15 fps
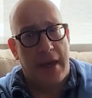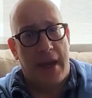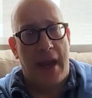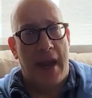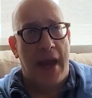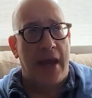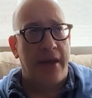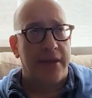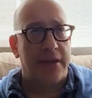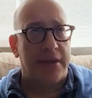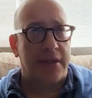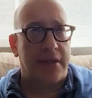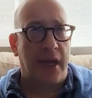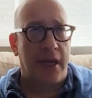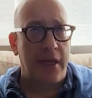And
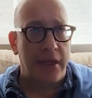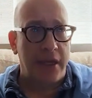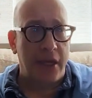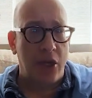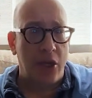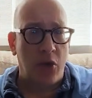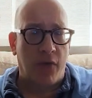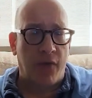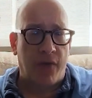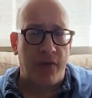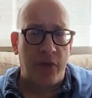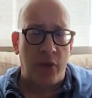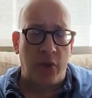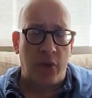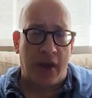suddenly
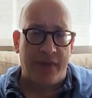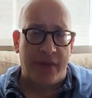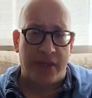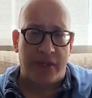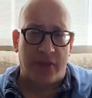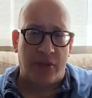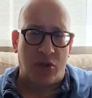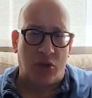you have this